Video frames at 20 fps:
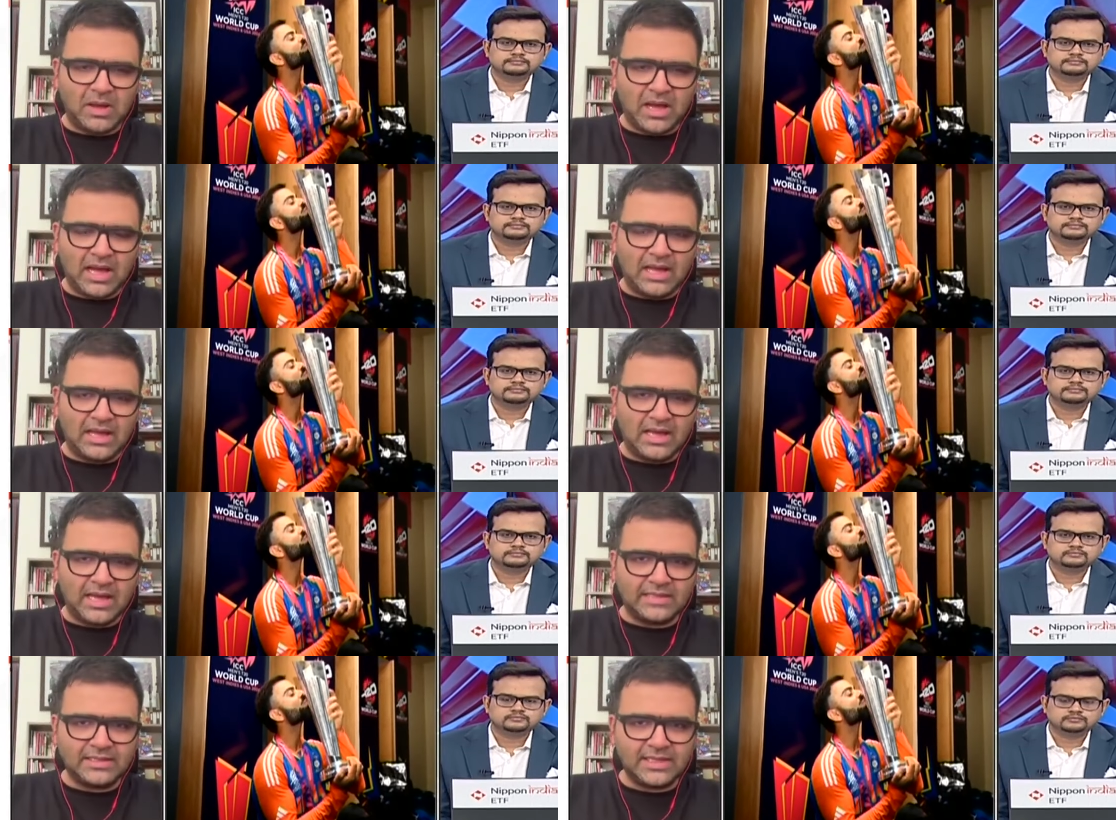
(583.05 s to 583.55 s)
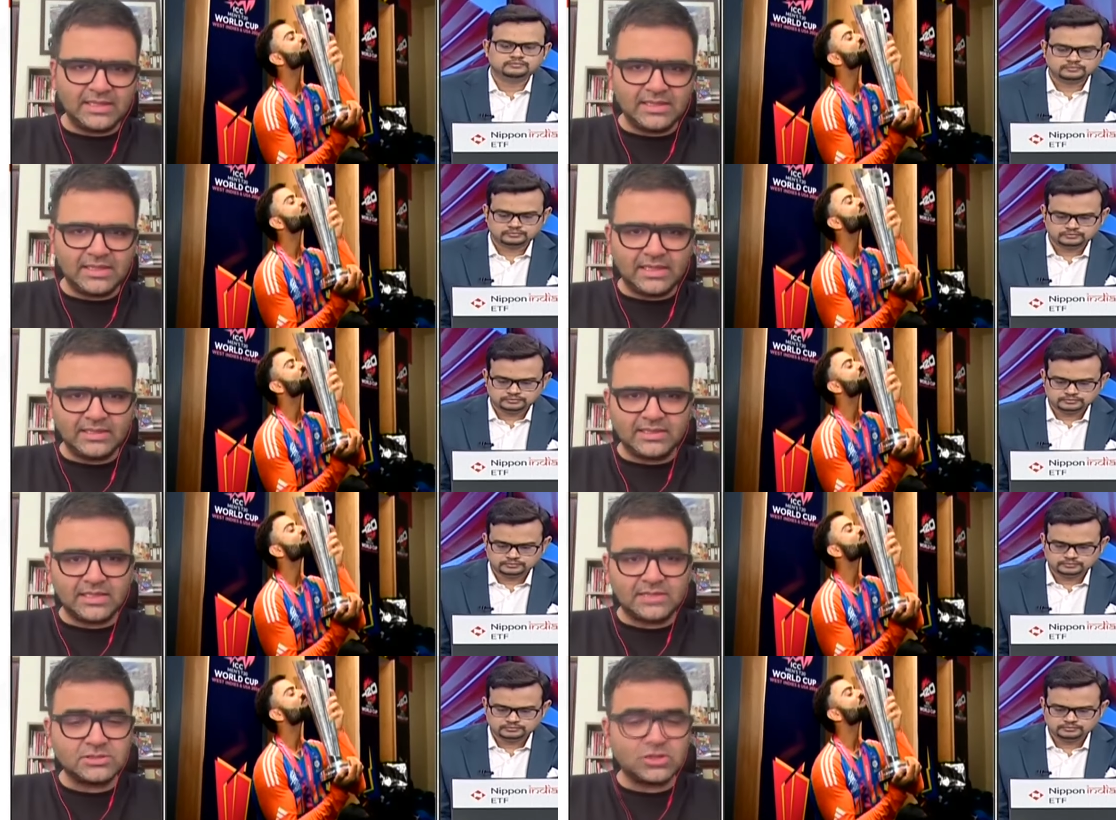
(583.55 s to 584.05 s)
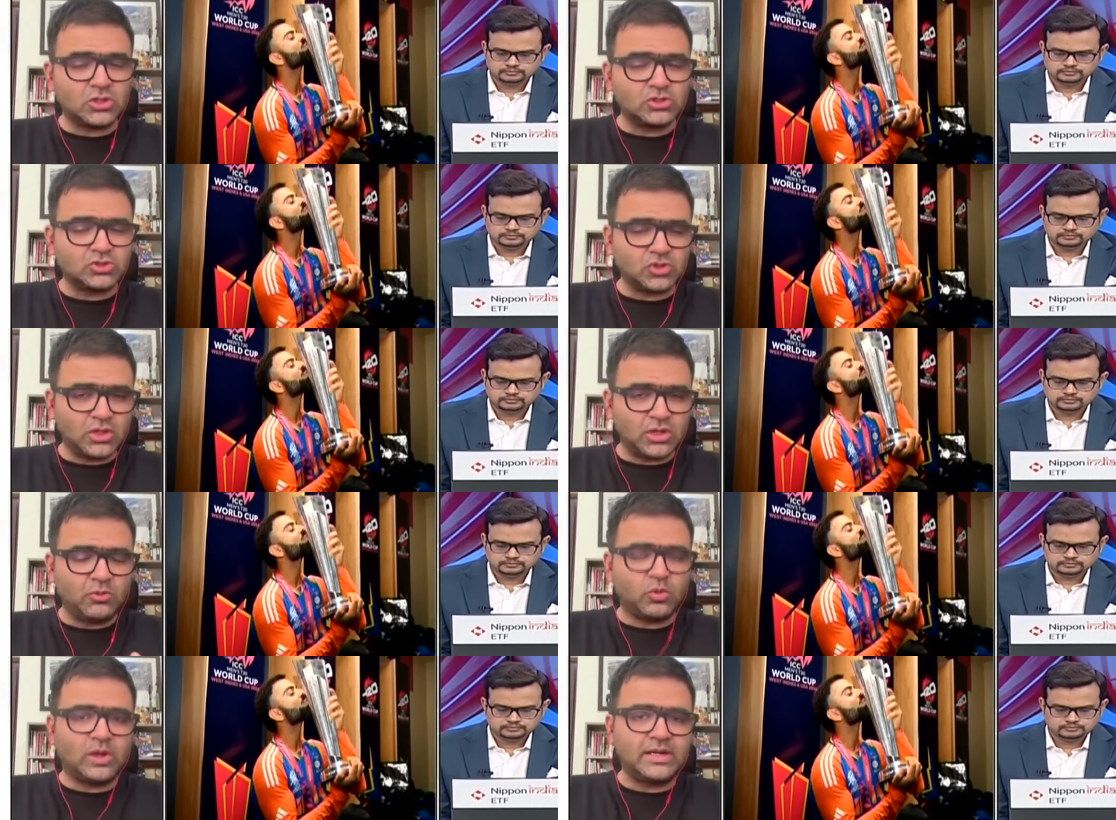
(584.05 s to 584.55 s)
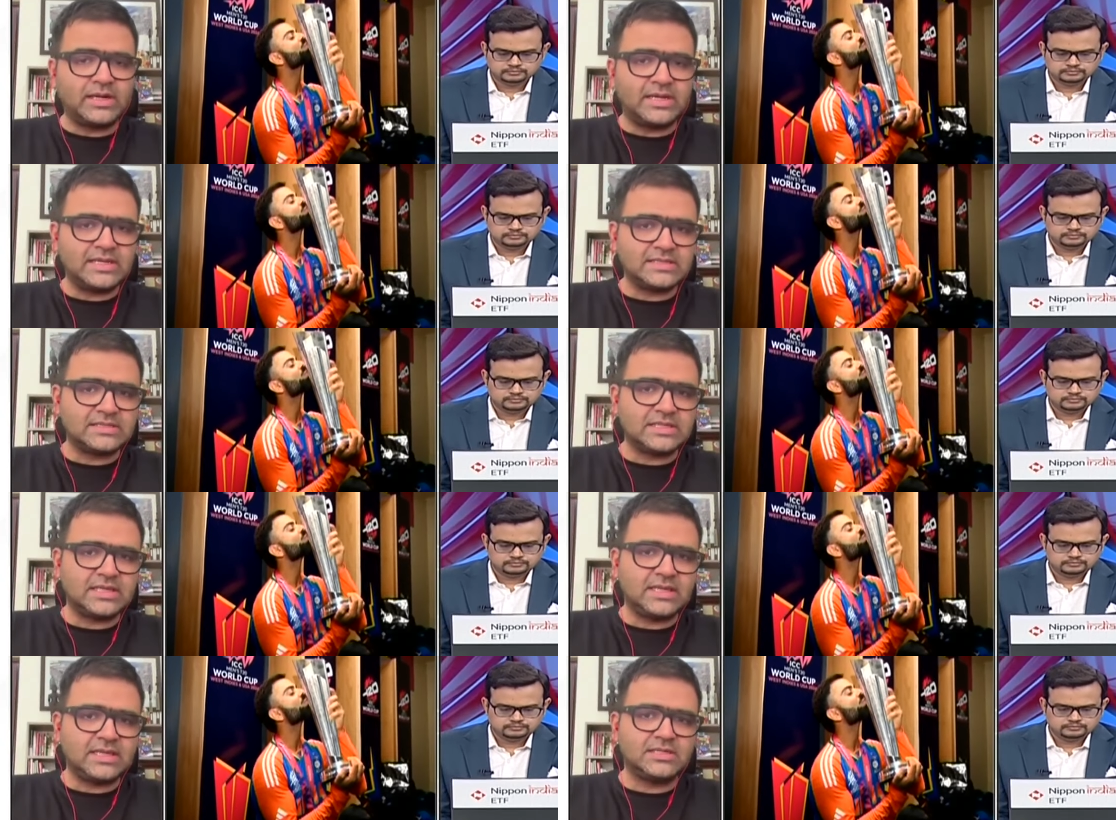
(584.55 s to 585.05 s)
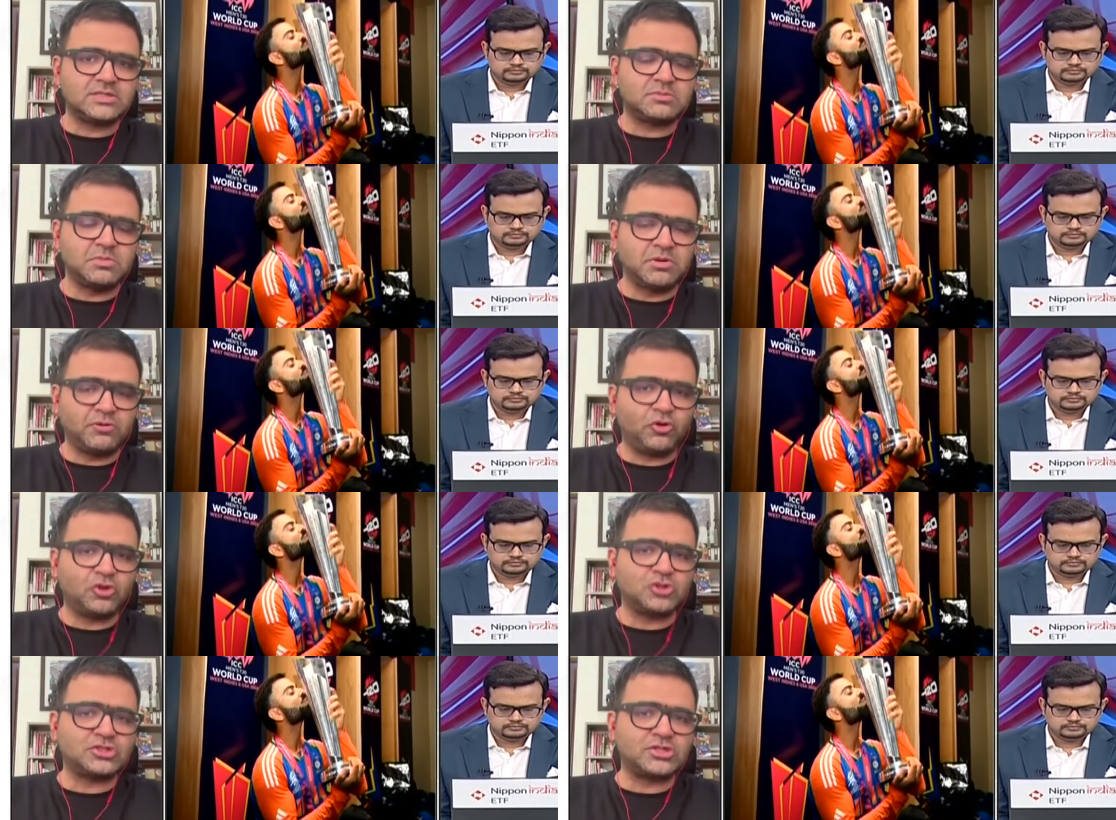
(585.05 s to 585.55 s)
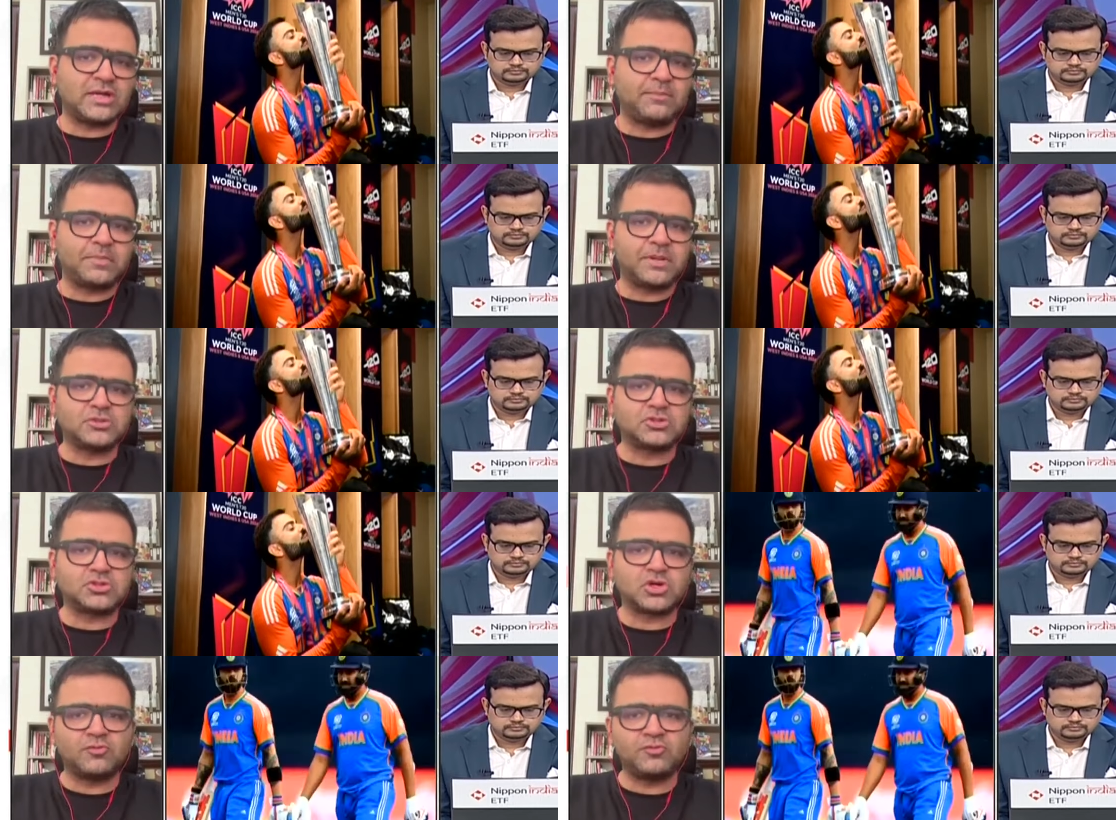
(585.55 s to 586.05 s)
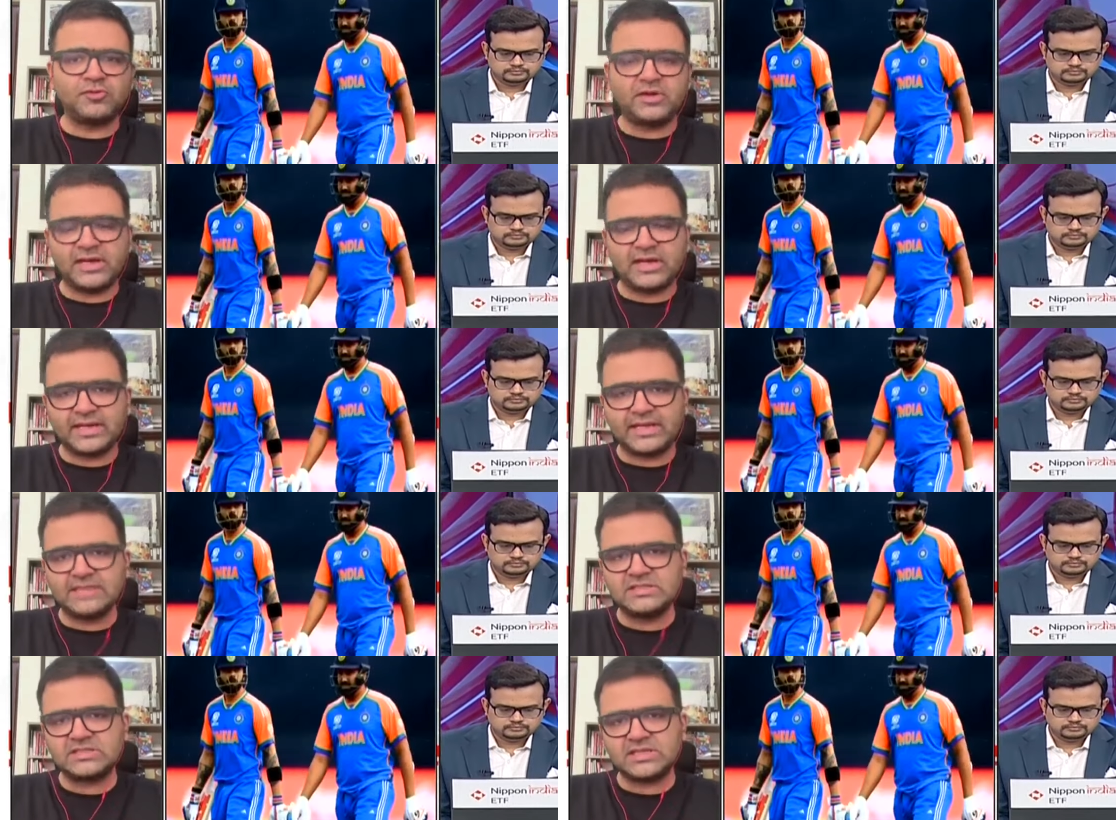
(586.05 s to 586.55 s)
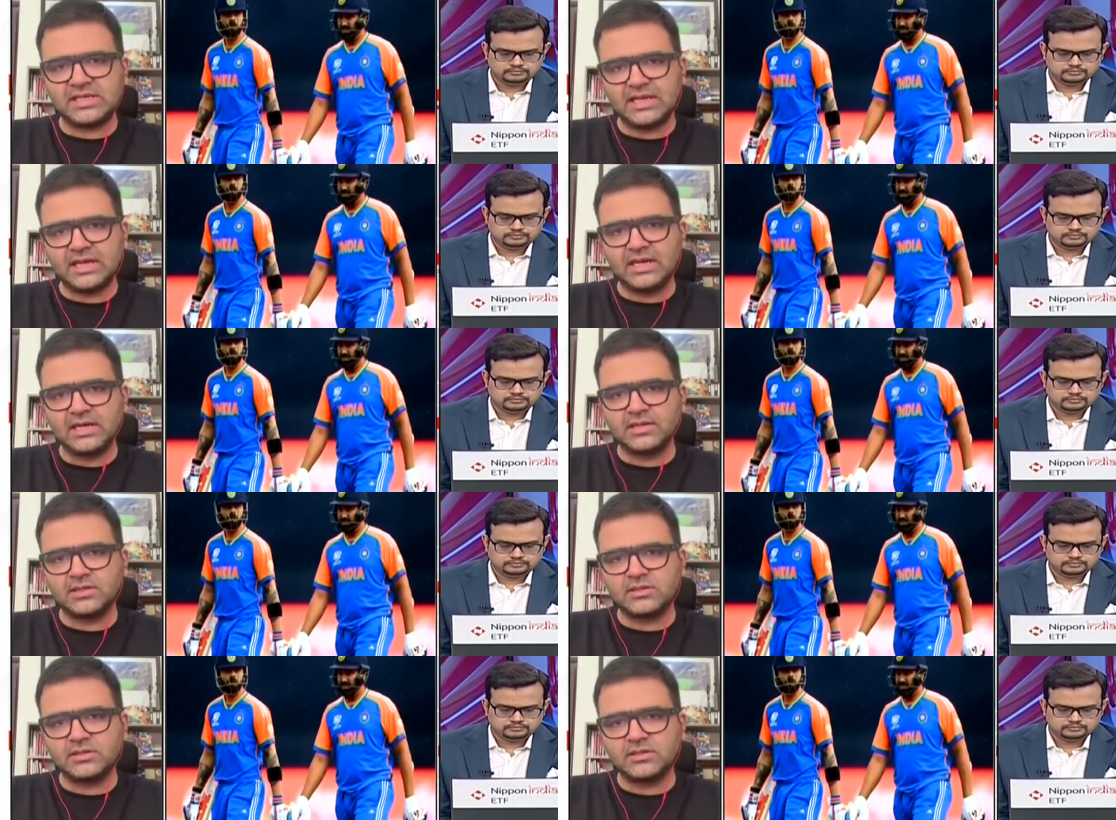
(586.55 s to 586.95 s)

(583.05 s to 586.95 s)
Speaker 1: I think that there's also a one-day series before Champions Trophy against England.